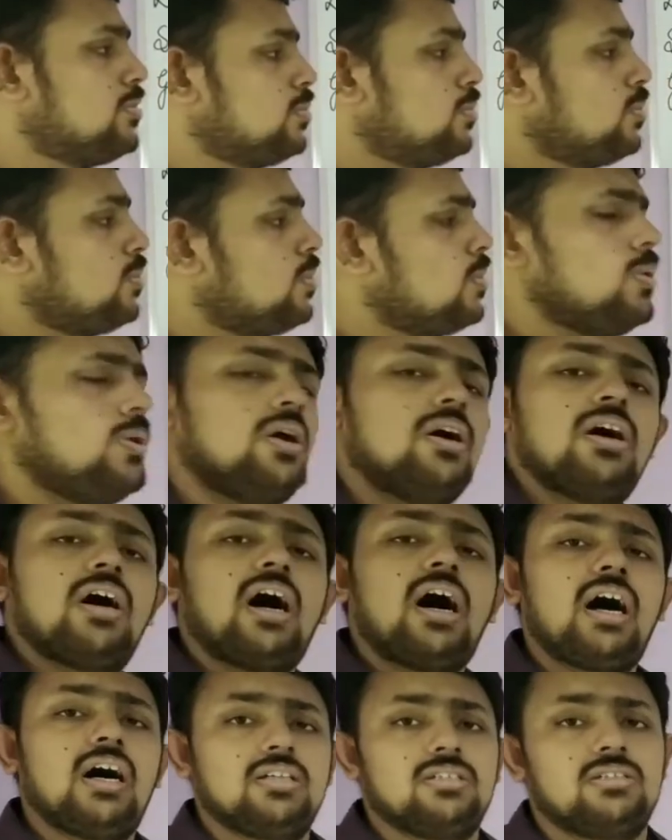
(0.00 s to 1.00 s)
to
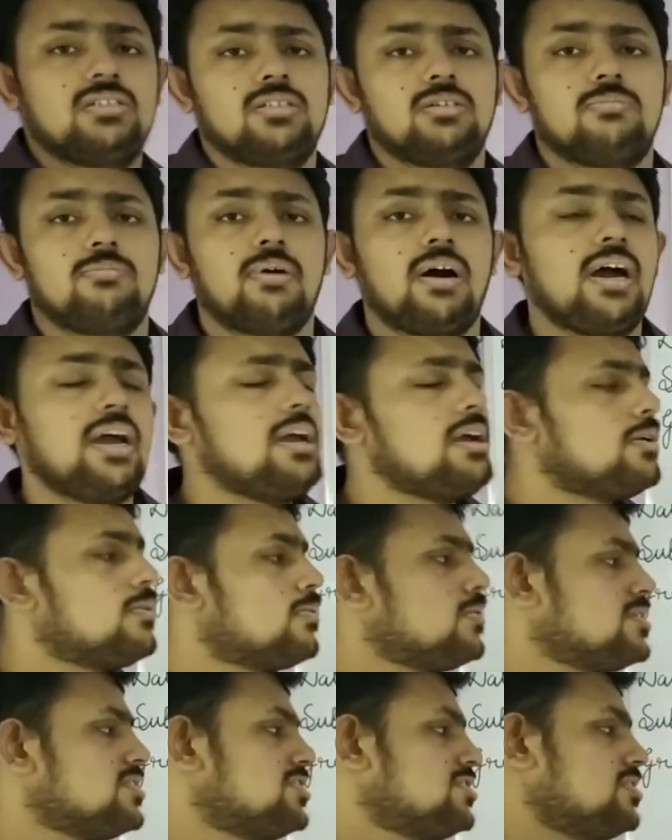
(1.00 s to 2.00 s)
answer my
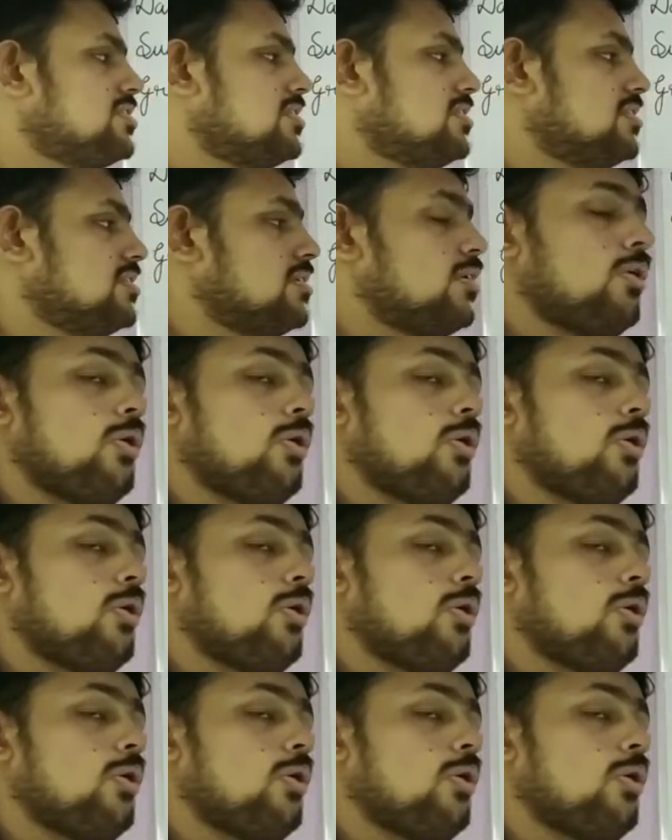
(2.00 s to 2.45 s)
question.